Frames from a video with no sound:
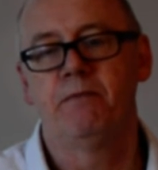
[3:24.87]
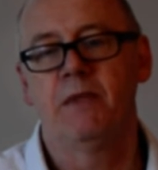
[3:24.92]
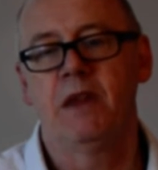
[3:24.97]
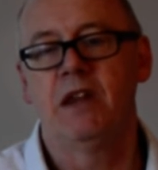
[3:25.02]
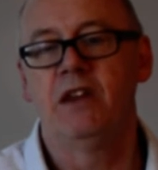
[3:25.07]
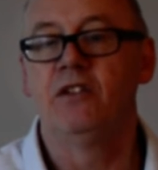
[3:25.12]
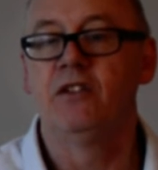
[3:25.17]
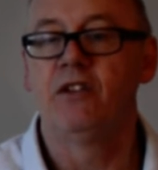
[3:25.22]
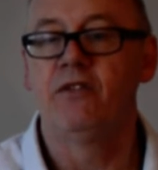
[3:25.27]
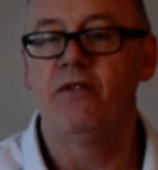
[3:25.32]

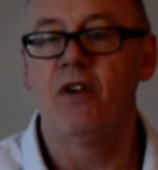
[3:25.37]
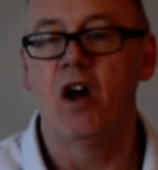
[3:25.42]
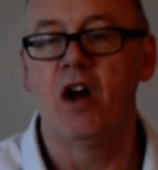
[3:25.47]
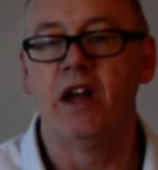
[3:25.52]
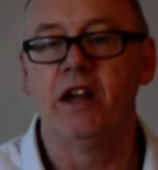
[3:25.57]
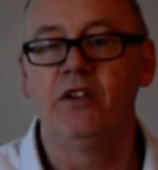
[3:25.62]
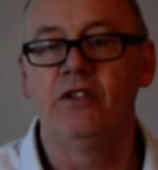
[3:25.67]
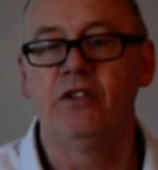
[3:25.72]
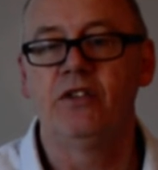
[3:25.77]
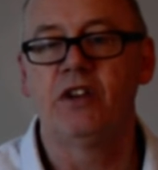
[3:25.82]
His
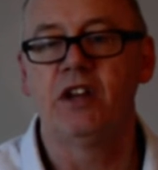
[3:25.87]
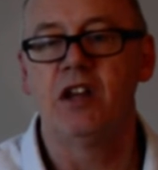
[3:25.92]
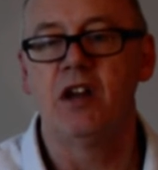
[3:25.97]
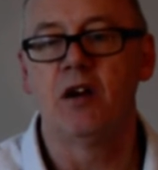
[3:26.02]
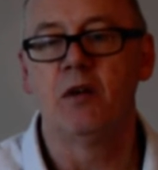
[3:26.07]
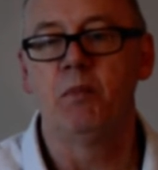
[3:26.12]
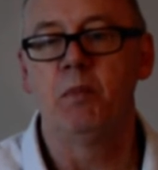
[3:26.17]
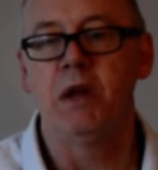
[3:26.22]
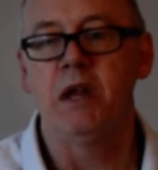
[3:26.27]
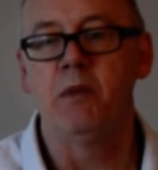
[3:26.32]
advice to
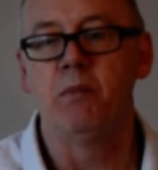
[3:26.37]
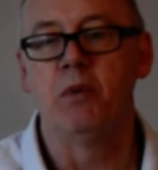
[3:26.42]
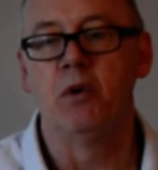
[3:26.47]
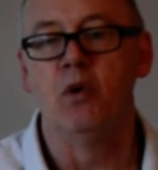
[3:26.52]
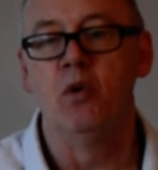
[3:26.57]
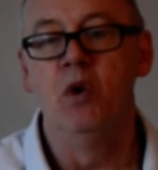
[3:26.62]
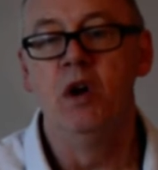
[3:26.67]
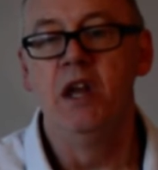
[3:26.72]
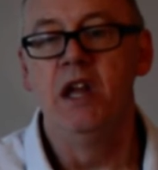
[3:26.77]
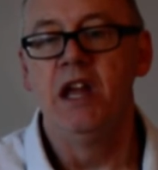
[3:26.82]
young
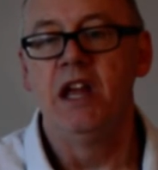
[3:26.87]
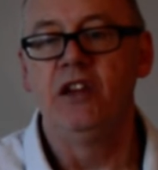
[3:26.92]
people